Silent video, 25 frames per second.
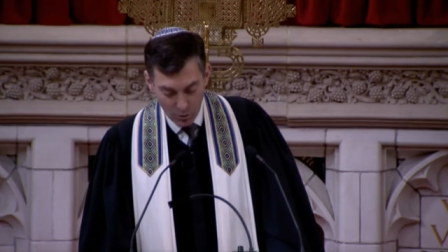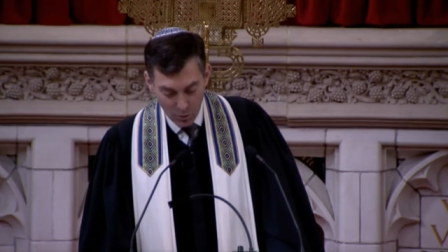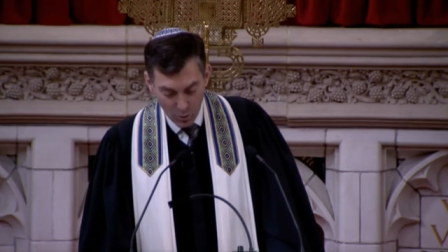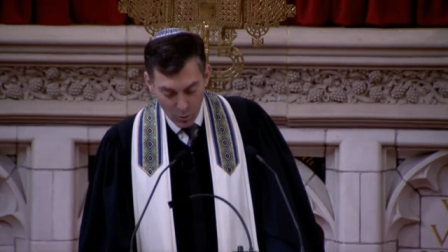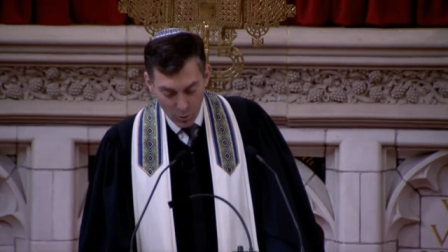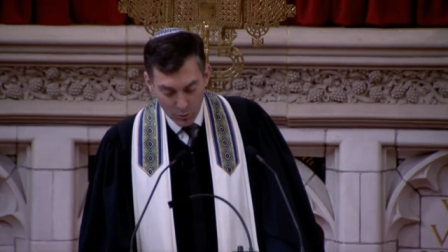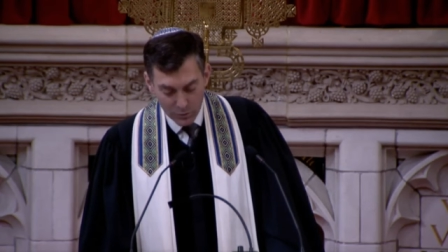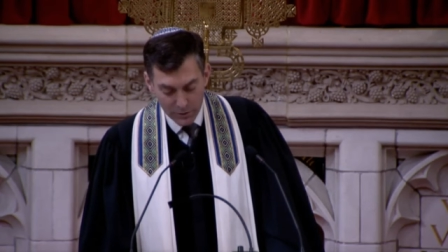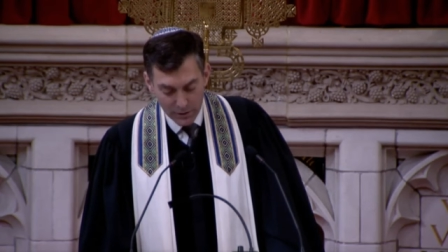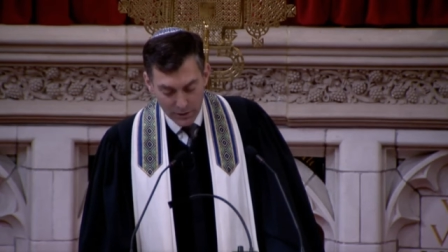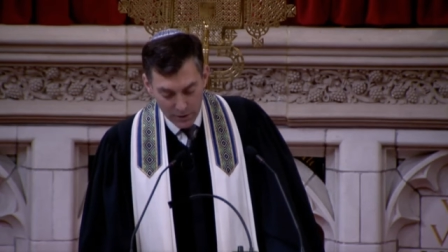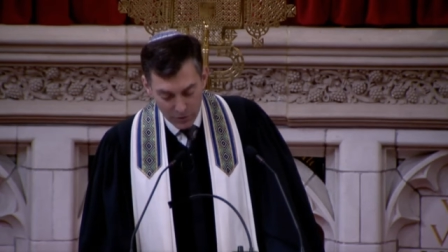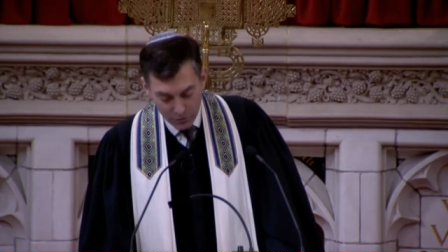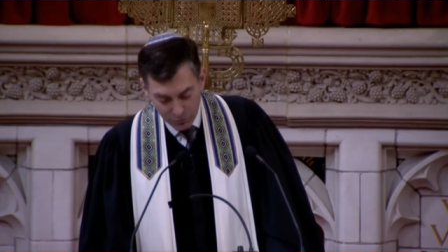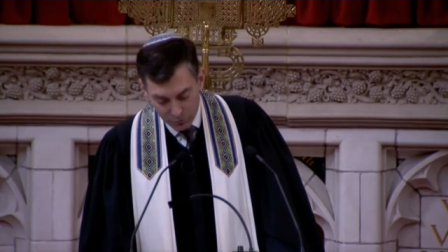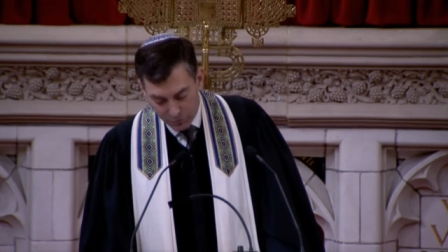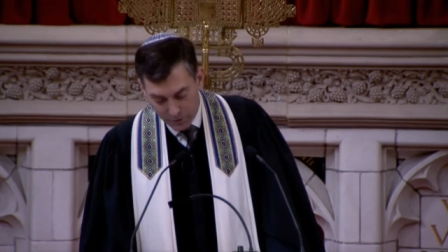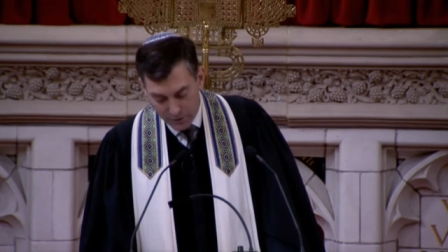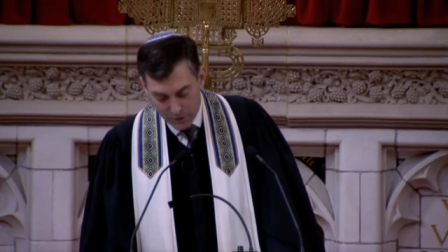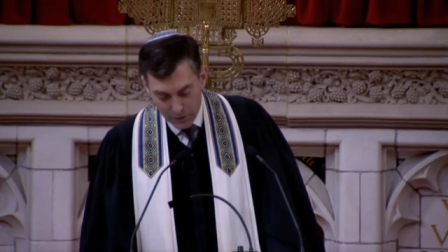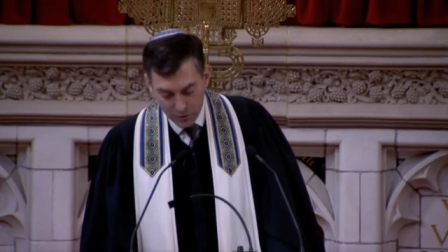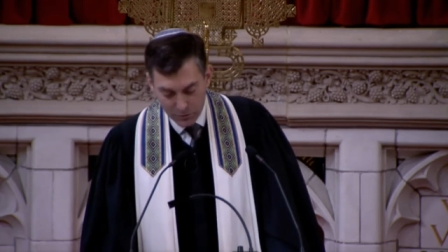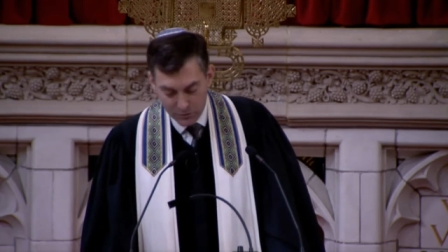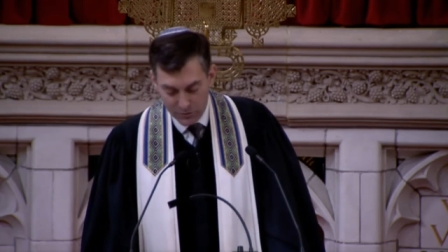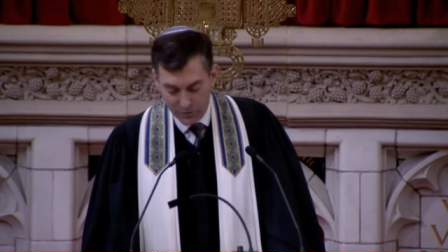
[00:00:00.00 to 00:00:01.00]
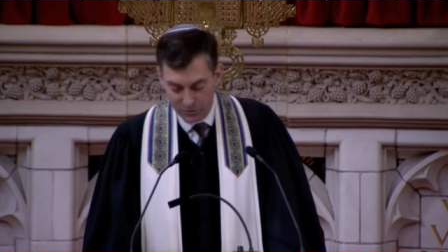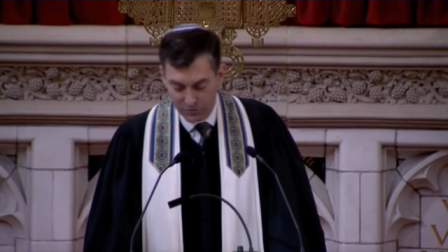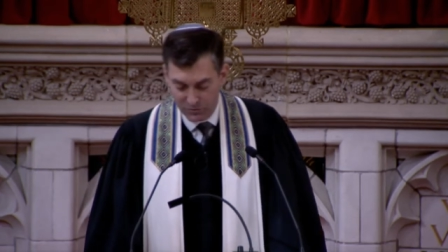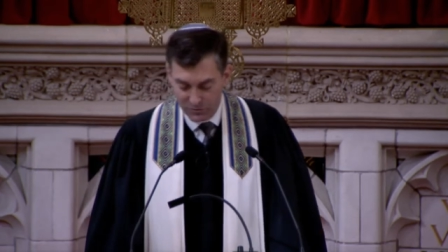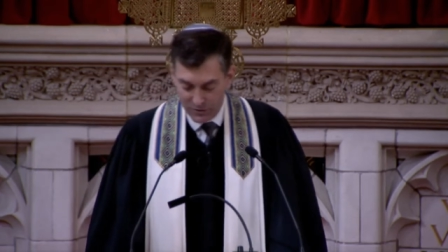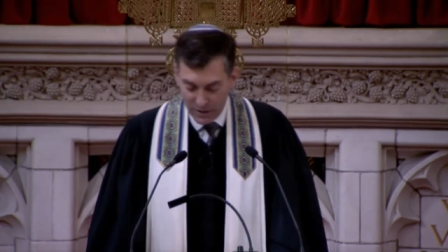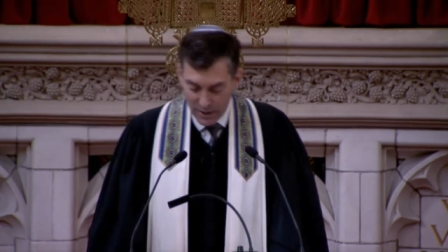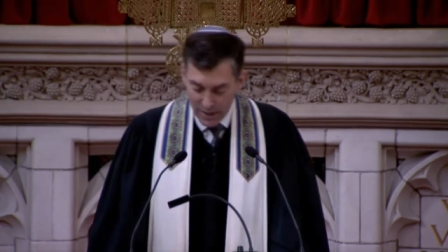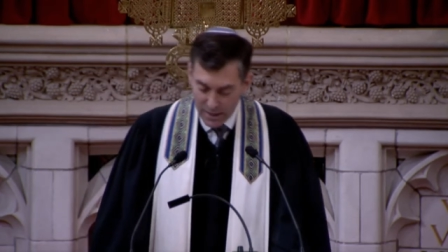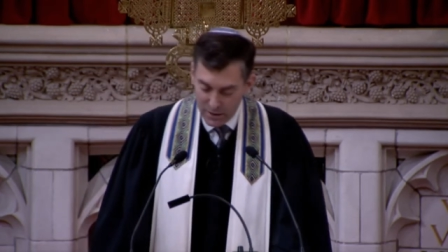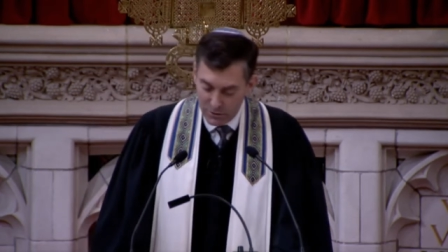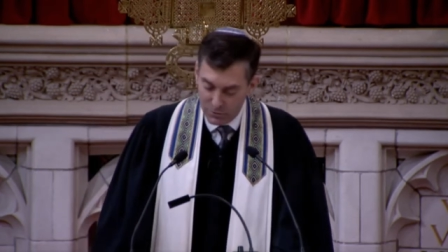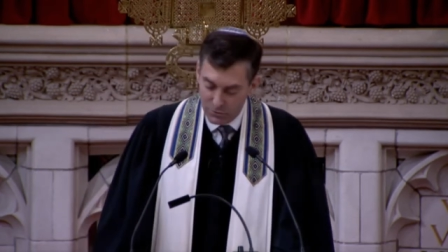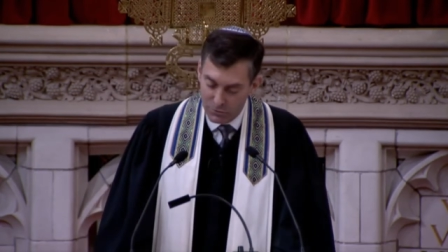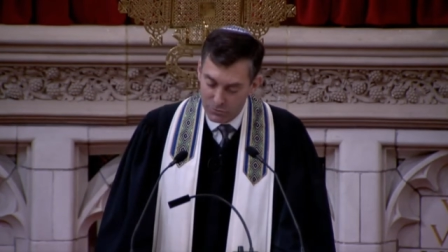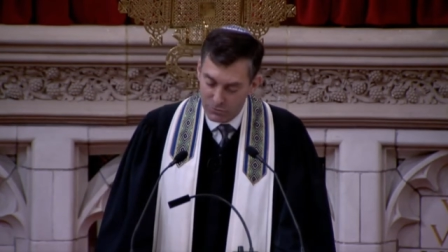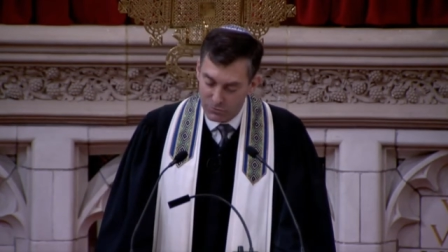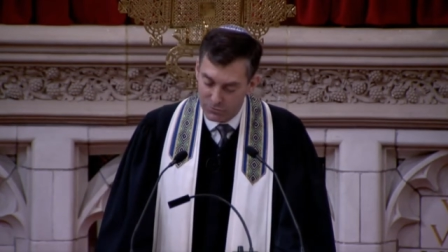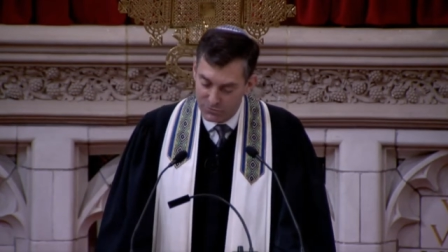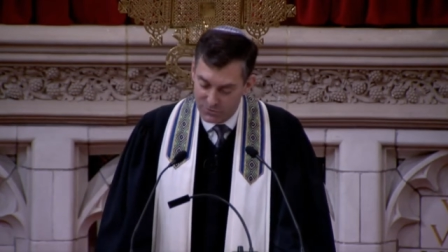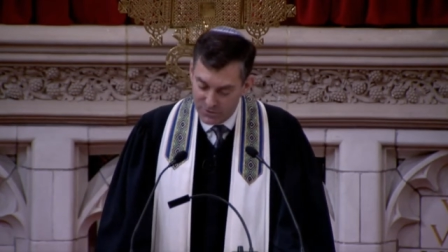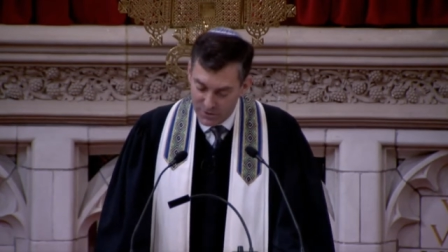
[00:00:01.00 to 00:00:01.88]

hold Israel to standards